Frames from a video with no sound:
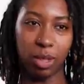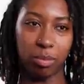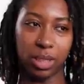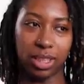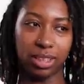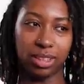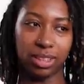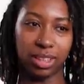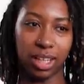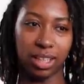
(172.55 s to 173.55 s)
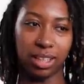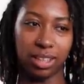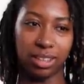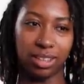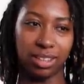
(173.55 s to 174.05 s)
Because,
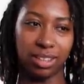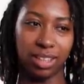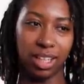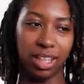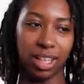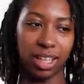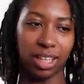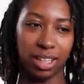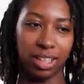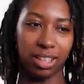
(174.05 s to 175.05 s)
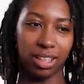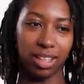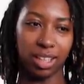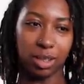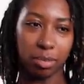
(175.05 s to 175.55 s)
like,
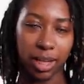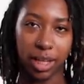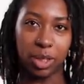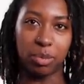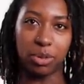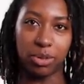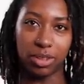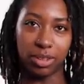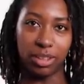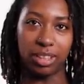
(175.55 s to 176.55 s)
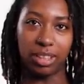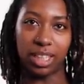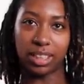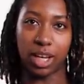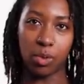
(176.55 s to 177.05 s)
in the black community,
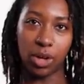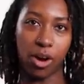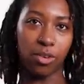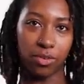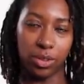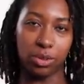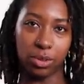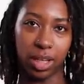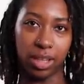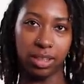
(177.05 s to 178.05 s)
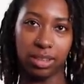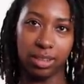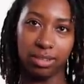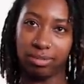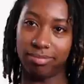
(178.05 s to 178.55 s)
that's how we all feel. Like,
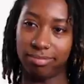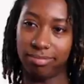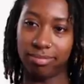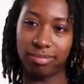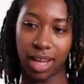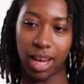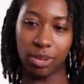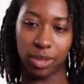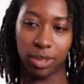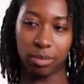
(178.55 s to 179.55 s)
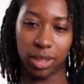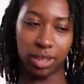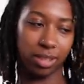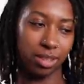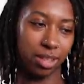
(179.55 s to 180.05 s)
I don't need a
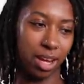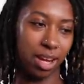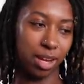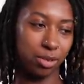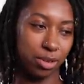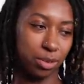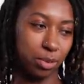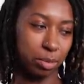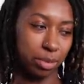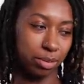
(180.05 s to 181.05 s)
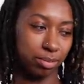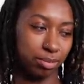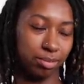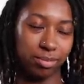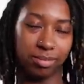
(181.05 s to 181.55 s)
man. I don't need a woman.
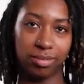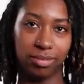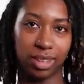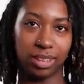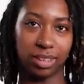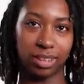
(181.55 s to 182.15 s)
This